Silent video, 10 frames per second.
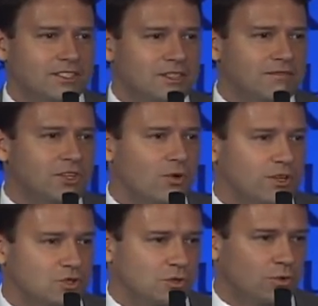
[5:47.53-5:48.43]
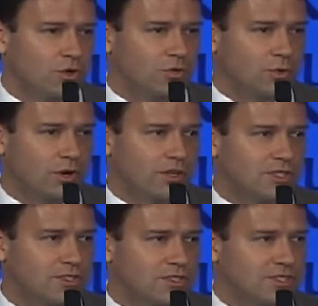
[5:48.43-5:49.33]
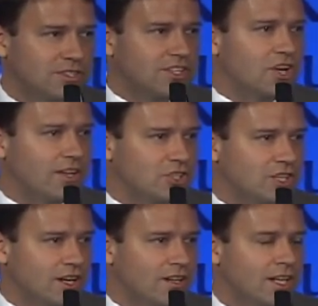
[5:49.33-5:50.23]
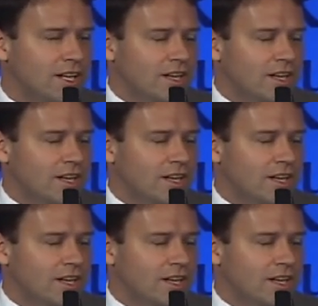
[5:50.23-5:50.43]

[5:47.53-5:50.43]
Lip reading: Symphony Orchestra world works. This is the nutshell.